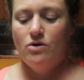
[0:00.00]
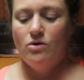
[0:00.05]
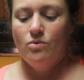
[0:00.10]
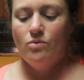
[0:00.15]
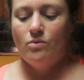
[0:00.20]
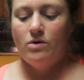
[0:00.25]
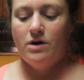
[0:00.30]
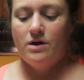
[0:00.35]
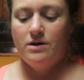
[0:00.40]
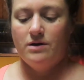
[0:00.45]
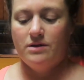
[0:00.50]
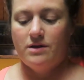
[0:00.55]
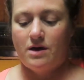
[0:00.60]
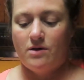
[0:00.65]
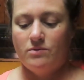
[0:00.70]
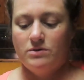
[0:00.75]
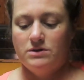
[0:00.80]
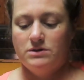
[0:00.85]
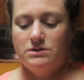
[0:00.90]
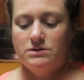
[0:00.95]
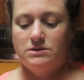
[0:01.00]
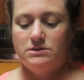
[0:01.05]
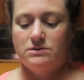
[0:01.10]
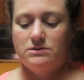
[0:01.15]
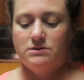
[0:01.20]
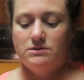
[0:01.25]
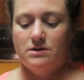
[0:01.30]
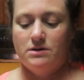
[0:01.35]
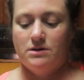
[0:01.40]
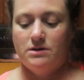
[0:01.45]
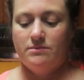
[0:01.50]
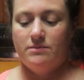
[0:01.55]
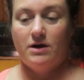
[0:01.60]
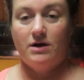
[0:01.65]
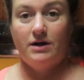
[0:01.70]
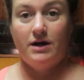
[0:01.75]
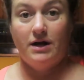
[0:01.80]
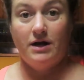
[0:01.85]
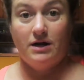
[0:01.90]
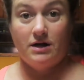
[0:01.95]
one that was
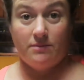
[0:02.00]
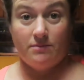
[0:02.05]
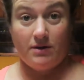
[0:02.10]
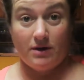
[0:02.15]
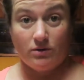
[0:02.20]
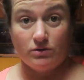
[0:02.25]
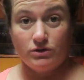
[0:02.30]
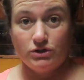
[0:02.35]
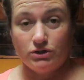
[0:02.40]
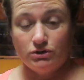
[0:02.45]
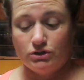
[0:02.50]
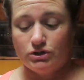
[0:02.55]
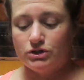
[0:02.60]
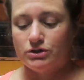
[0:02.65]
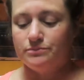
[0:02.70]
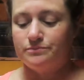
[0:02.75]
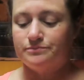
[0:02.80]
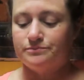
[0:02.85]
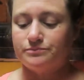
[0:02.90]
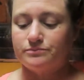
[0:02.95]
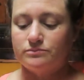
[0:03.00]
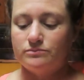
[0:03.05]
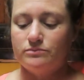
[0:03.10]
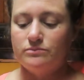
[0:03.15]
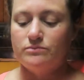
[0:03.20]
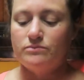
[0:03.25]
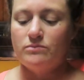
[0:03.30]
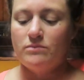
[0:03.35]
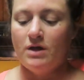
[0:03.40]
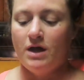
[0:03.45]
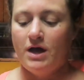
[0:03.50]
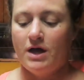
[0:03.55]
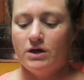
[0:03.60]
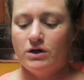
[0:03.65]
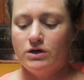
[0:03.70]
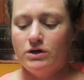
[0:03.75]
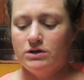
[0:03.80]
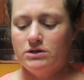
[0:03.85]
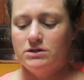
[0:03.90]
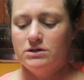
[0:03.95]
marinated in pickle juice and
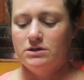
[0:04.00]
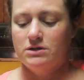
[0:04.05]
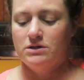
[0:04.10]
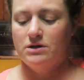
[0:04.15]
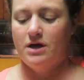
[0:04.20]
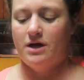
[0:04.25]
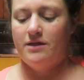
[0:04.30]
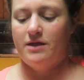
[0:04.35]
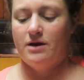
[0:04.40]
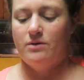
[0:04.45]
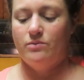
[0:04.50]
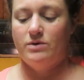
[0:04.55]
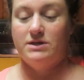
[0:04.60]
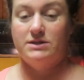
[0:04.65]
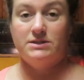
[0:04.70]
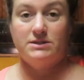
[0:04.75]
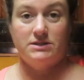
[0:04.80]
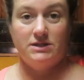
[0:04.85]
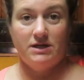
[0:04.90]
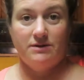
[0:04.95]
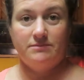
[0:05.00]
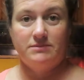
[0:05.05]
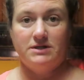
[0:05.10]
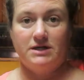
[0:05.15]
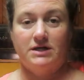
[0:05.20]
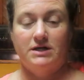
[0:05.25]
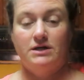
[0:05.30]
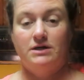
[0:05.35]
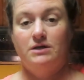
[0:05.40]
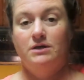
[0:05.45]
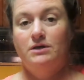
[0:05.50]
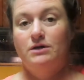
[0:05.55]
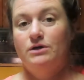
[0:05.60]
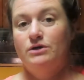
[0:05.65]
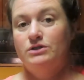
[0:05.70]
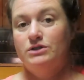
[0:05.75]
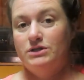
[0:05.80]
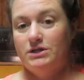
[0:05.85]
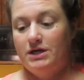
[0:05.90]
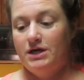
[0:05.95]
cooked, and then we steamed it
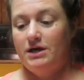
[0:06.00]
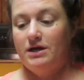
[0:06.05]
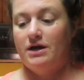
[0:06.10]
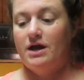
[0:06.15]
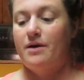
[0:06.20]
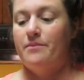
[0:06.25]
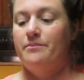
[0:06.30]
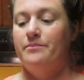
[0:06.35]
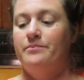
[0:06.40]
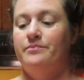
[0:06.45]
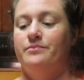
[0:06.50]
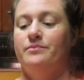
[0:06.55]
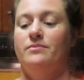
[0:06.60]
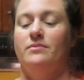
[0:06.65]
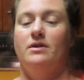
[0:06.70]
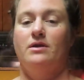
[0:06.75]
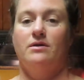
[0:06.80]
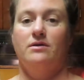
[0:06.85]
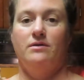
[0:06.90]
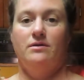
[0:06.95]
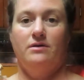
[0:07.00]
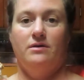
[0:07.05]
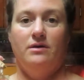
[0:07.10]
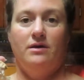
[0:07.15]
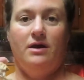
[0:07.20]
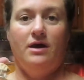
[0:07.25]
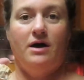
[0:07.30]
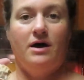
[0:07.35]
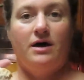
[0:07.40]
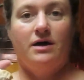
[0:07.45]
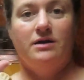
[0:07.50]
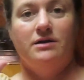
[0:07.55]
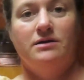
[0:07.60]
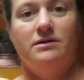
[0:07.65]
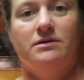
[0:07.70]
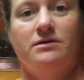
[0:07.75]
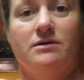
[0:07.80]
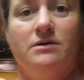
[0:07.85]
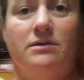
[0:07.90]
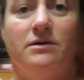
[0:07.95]
to heat it up.
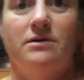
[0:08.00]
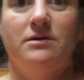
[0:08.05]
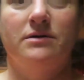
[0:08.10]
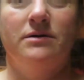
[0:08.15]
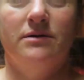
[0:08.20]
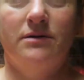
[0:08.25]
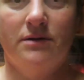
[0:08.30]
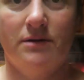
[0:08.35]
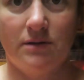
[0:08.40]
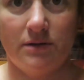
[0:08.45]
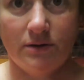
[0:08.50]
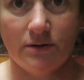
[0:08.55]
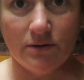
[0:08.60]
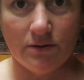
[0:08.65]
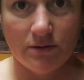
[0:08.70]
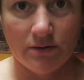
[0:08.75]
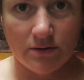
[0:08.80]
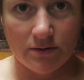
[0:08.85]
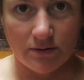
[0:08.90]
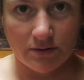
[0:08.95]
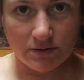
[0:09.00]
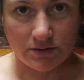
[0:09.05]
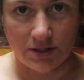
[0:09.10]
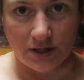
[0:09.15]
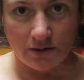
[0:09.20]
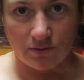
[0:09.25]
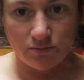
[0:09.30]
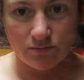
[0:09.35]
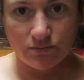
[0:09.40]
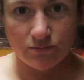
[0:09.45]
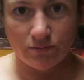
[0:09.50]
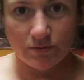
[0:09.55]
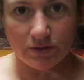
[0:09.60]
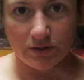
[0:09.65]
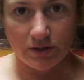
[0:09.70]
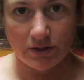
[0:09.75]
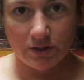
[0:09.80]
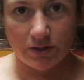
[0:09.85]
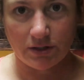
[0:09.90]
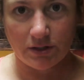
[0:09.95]
And looks like it's
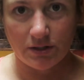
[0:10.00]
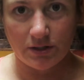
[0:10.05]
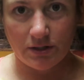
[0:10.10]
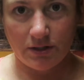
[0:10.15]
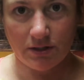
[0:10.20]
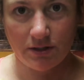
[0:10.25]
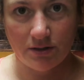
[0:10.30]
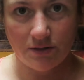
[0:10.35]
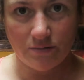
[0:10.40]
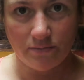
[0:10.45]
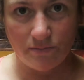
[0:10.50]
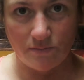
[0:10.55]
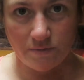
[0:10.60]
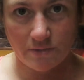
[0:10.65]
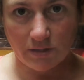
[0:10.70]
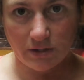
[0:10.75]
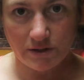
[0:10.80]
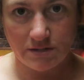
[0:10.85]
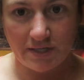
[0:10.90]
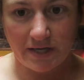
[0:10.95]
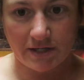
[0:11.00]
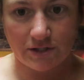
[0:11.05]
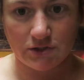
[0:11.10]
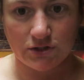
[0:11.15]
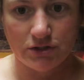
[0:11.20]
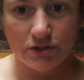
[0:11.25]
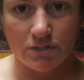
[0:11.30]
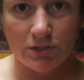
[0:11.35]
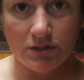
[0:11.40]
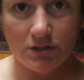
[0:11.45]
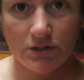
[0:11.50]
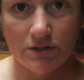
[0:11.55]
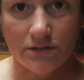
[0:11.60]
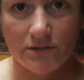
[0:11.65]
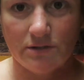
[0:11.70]
really good texture.